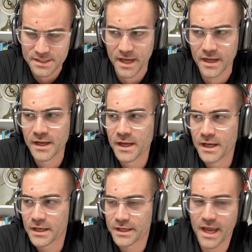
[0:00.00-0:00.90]
like,
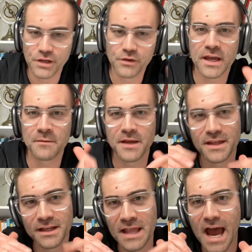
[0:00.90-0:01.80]
"Can you give me
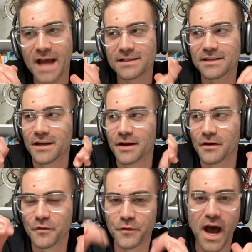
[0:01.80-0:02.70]
the last
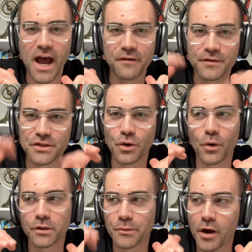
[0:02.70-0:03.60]
5
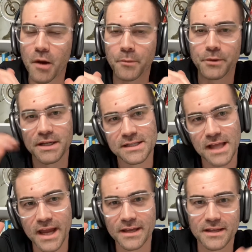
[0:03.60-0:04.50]
sold properties
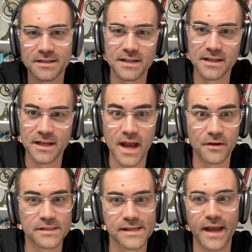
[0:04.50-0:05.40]
like this?" And it
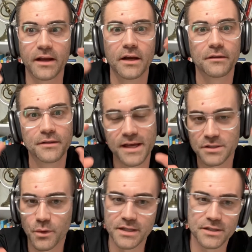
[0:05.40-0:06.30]
was like,
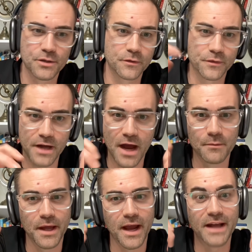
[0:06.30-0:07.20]
this one sold for.
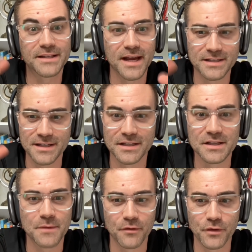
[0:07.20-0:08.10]
I'm like, I texted it
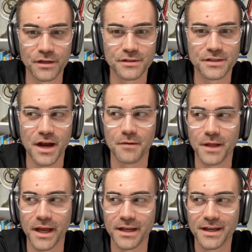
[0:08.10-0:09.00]
to my realtor. I'm
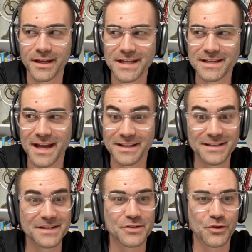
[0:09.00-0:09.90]
like, he's like, "This
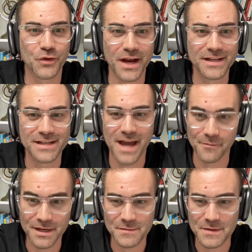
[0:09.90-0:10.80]
is crazy. I'm
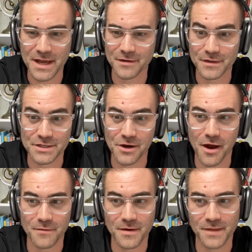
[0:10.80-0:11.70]
going to be out of a
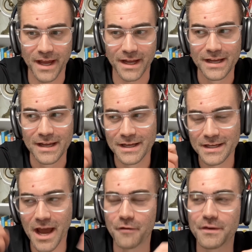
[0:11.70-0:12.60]
job." I'm like,
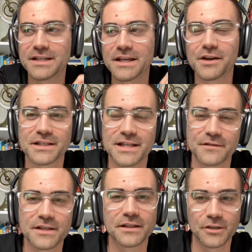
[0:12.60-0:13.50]
"Yeah, obviously your
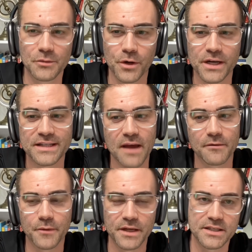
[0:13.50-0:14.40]
stuff's a little more in
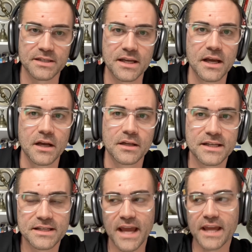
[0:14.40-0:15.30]
depth, but just to
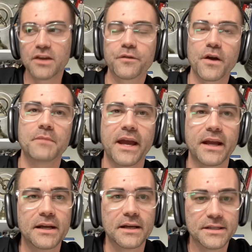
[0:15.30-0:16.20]
take you from like
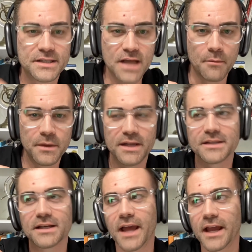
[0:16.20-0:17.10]
dummy
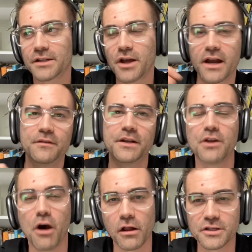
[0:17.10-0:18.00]
to like not even
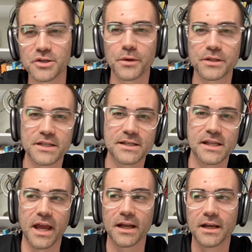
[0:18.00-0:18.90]
knowledgeable, just
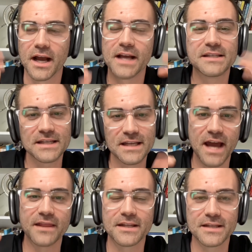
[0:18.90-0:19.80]
like a seat
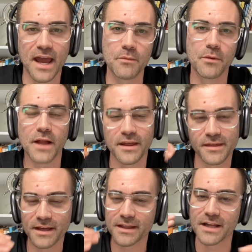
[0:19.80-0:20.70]
at the table." I
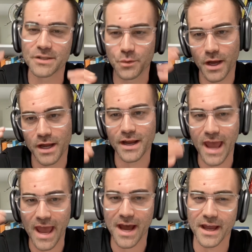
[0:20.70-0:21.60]
think that's what
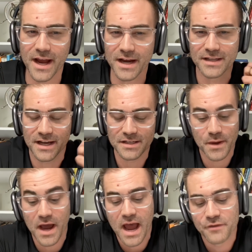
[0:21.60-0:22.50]
AI kind of does,
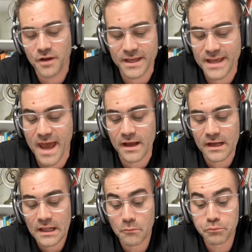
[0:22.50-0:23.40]
but I've not yet
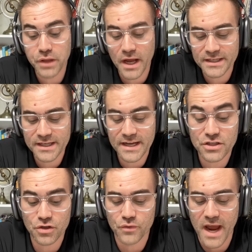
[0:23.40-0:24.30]
plugged it
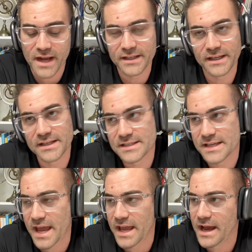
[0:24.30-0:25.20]
directly to
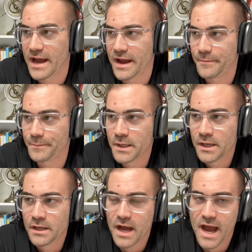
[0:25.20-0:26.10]
say
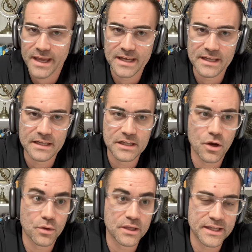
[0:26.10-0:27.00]
I can,
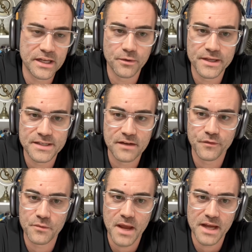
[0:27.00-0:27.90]
glean all this
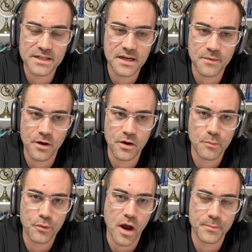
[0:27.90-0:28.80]
information about a
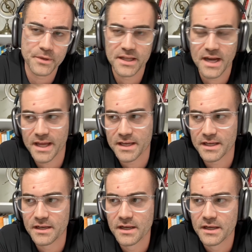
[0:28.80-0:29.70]
property that I
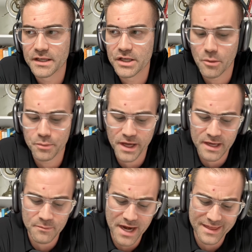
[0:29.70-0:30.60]
could, plug
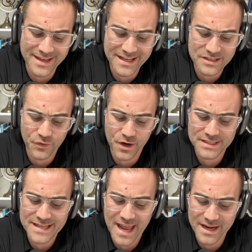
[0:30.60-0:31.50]
in. But I think as far
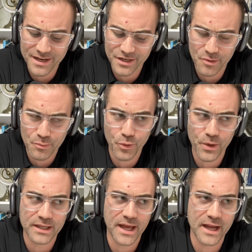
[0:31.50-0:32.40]
as data, to your
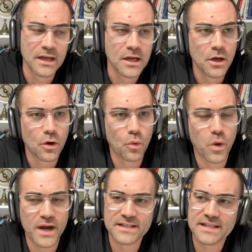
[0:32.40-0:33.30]
point, like
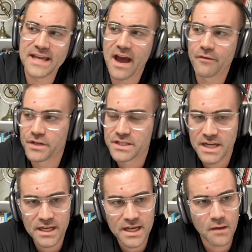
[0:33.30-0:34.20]
what is the average
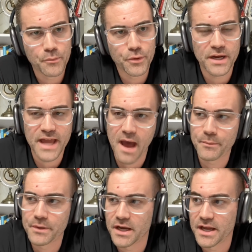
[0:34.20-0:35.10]
income per
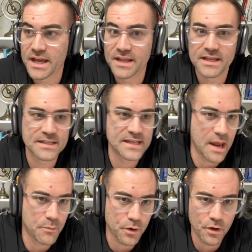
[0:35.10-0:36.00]
capita in this
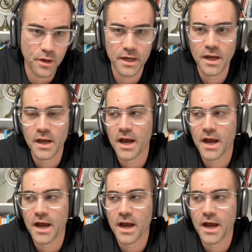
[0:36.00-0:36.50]
neighborhood?